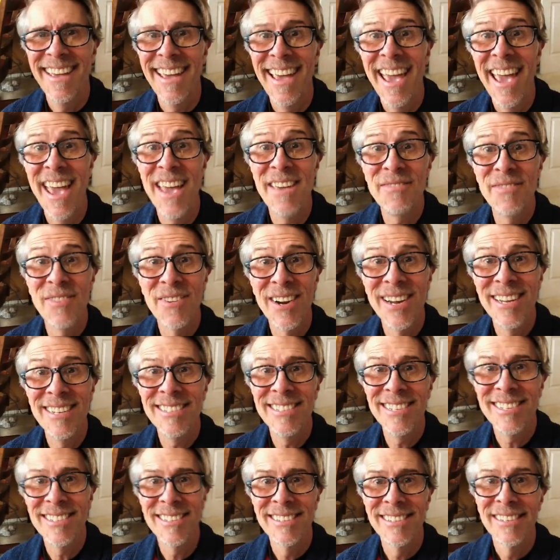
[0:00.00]
Hey,
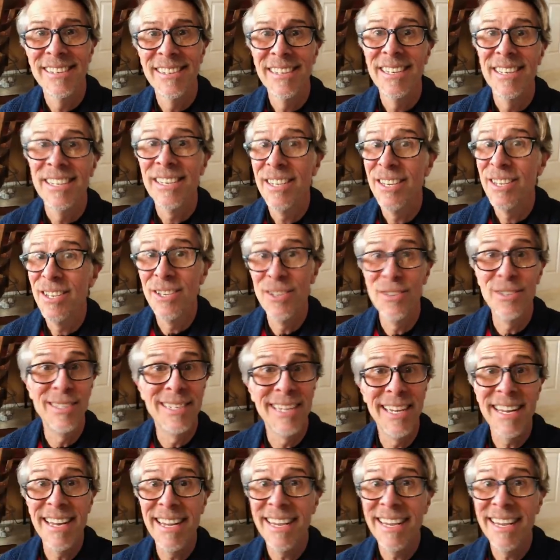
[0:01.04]
friends, you did